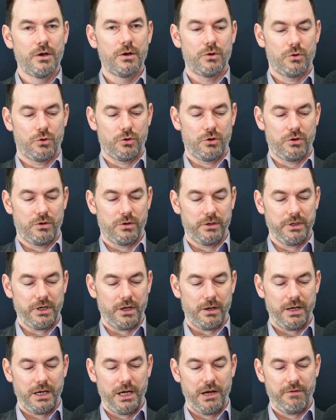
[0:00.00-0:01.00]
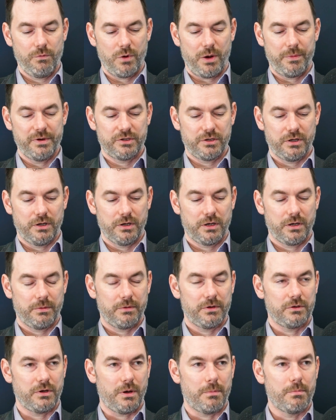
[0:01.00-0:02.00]
or even where we still look at
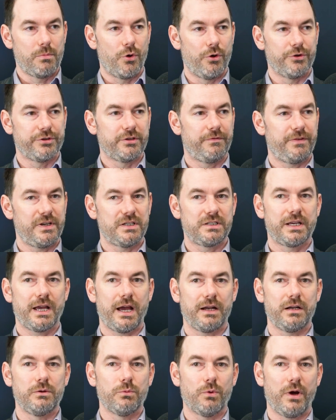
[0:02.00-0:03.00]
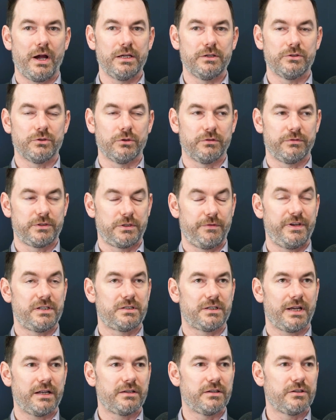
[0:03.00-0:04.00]
more sophisticated ways or
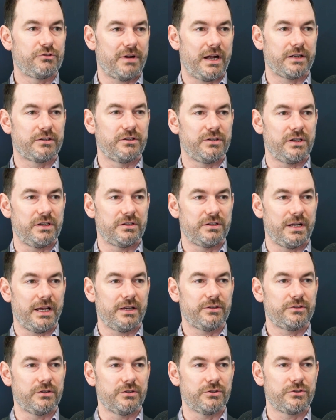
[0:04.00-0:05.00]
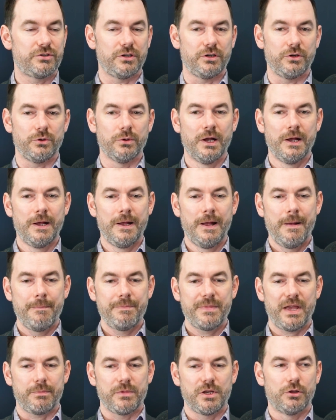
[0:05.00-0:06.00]
sophisticated strategies in essence to
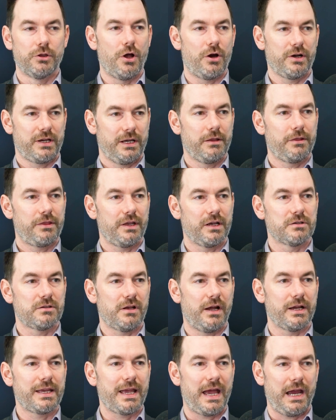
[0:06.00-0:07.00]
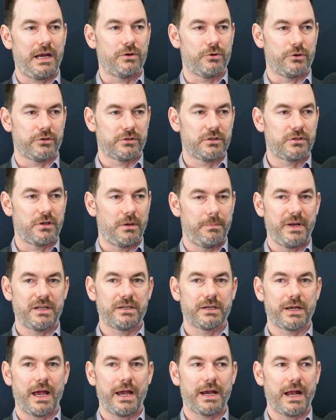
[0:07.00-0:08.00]
you lock in things like gain or to sort of
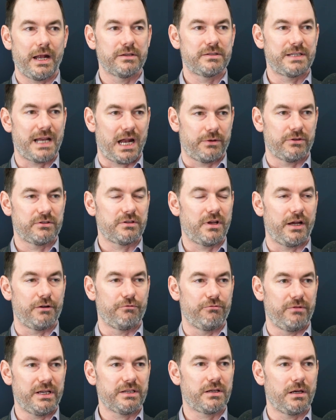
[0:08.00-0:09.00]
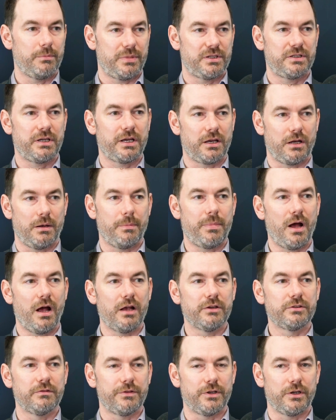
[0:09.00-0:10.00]
mitigate against downside risk in particular
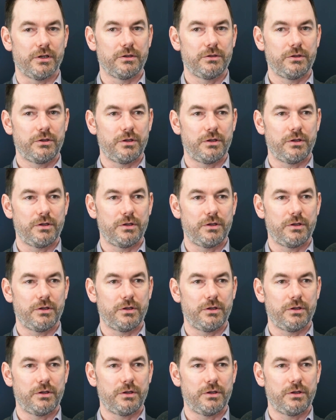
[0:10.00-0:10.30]
parts of the